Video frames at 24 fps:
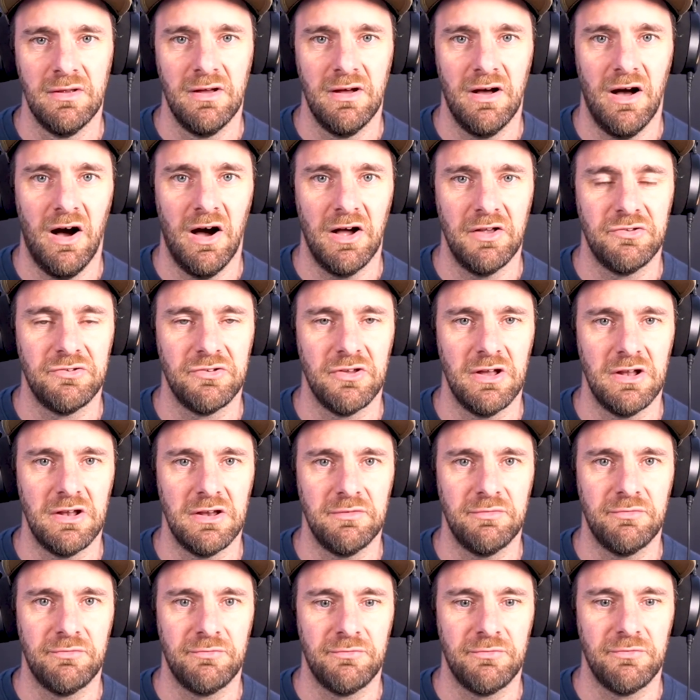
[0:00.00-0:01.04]
I
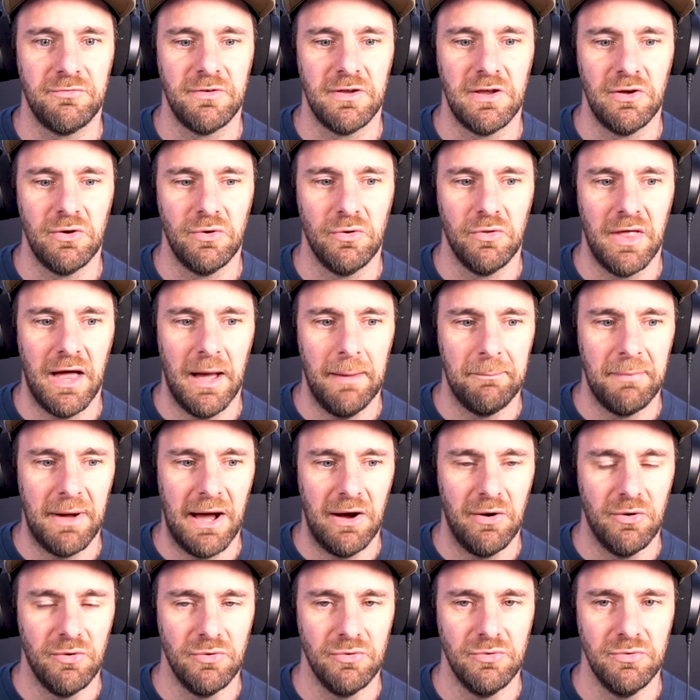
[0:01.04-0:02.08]
certainly feel that
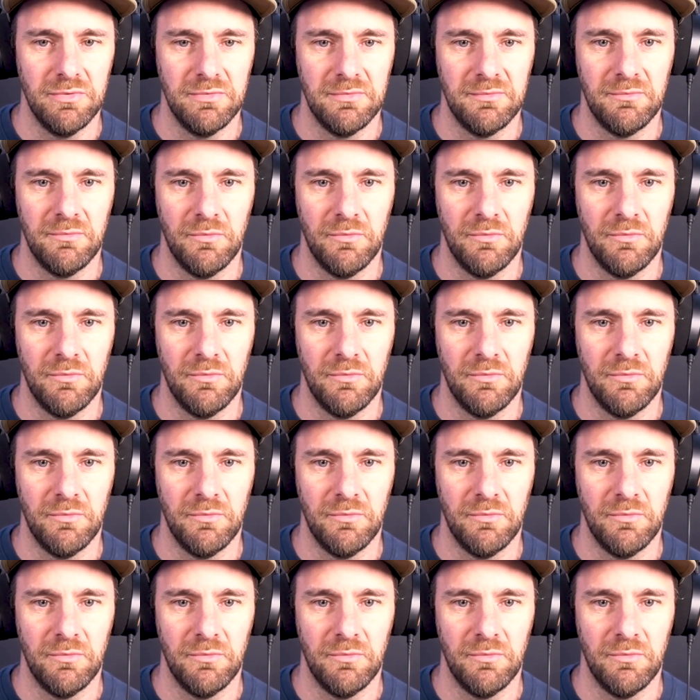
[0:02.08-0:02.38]
battle